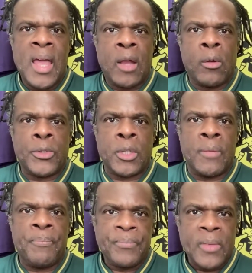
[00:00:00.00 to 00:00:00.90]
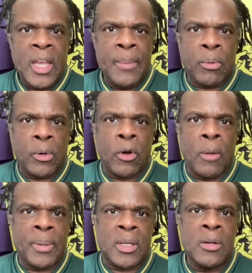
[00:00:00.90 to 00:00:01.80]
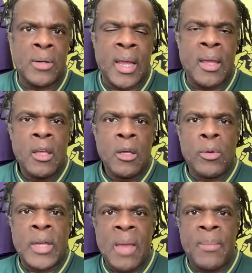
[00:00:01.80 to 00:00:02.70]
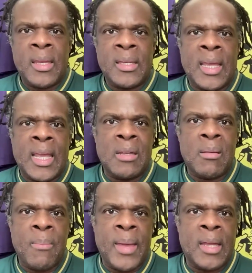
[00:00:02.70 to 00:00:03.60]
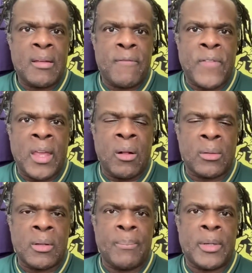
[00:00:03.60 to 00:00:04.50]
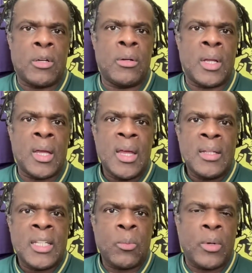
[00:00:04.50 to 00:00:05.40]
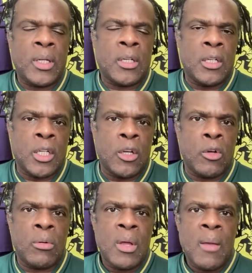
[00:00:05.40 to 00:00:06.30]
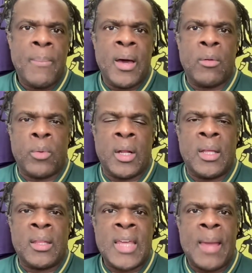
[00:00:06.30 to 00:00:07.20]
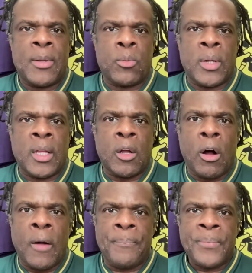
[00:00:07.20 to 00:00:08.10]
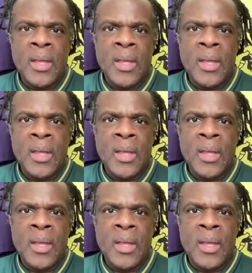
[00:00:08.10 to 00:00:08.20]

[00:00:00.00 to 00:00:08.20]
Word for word: And also he brought on Bakunia, who came in in midfield. And Bakunia did what he could do, but really the game had really gone.